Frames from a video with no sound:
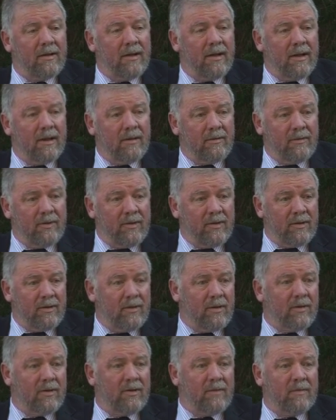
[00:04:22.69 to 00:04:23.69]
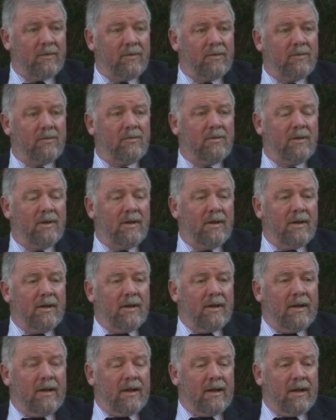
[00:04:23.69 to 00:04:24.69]
He was in hospital
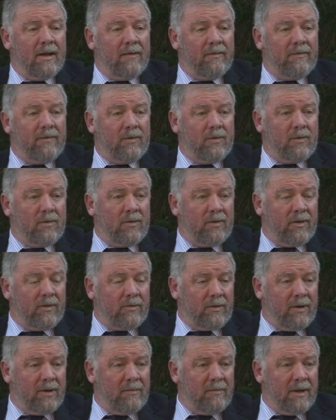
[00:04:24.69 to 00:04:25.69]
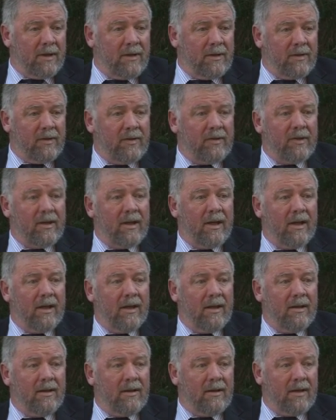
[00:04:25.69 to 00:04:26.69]
for 3 months
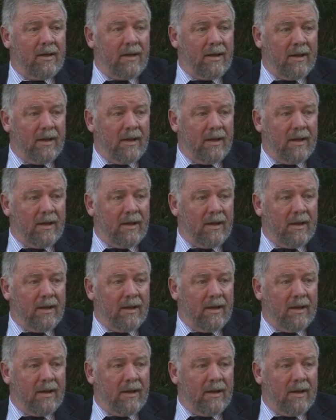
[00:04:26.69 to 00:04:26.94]
and